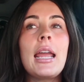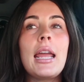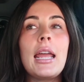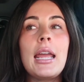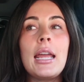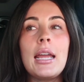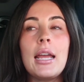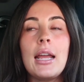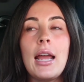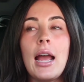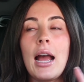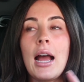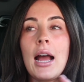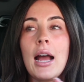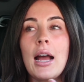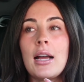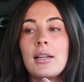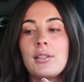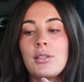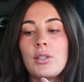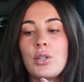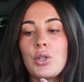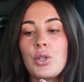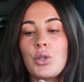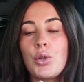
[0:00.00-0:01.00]
It
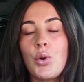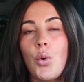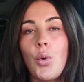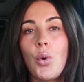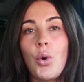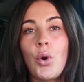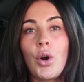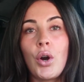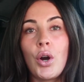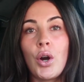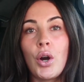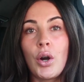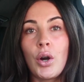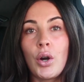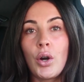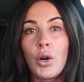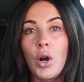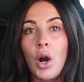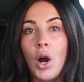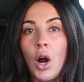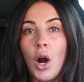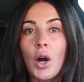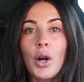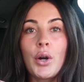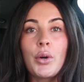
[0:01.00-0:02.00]
has your
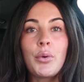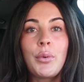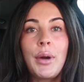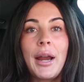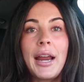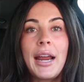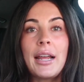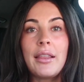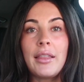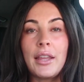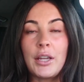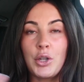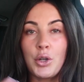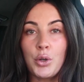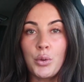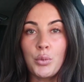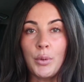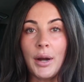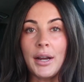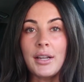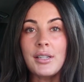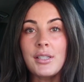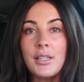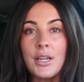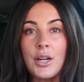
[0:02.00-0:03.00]
heart rate, like your
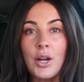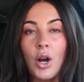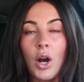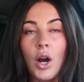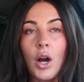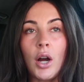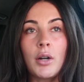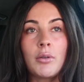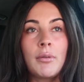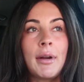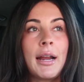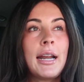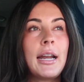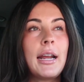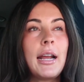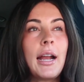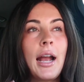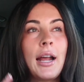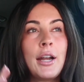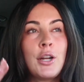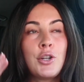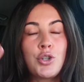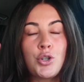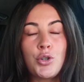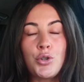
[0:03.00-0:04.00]
resting heart rate. It
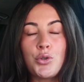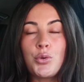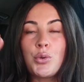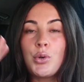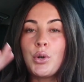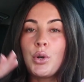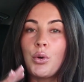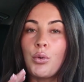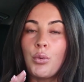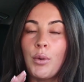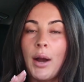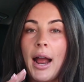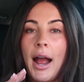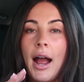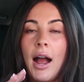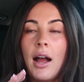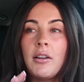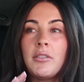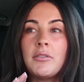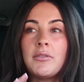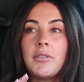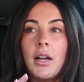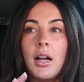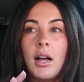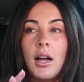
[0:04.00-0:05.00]
kind of shows you a
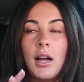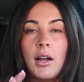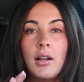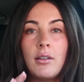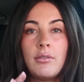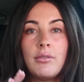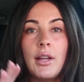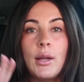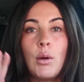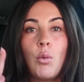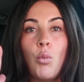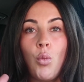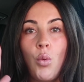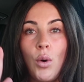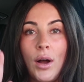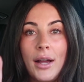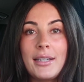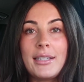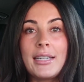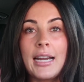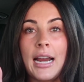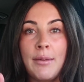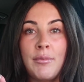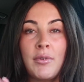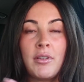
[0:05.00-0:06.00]
graph of
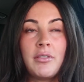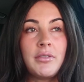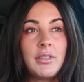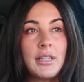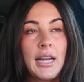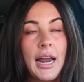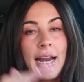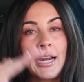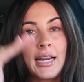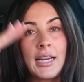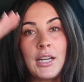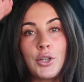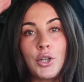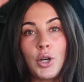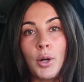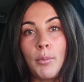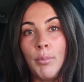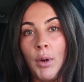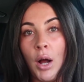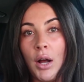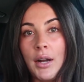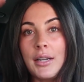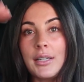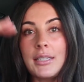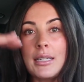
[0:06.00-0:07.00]
what time of night your
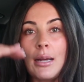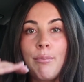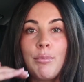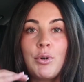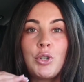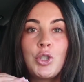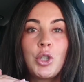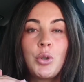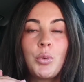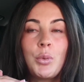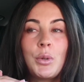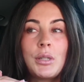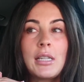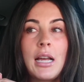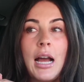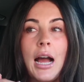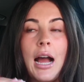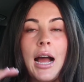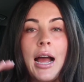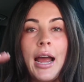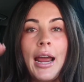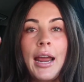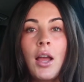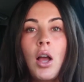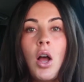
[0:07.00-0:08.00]
body temperature was
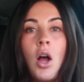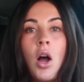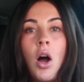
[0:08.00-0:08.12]
high.